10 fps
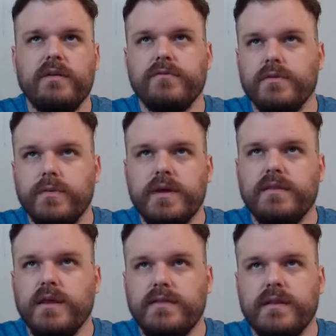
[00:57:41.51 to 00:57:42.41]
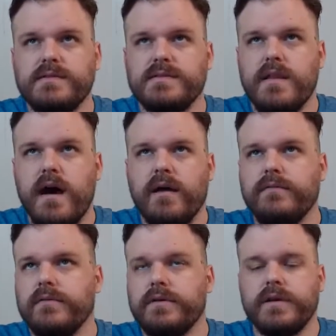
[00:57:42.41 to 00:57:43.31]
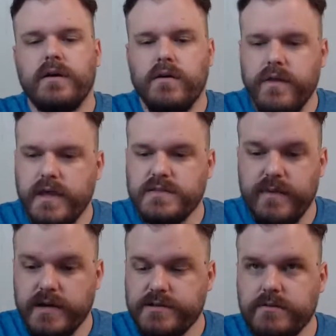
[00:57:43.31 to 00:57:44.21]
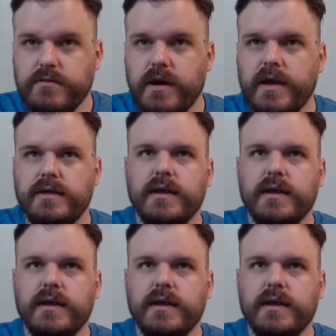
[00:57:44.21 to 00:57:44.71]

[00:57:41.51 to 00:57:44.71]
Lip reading: every week that's not really all that special, right?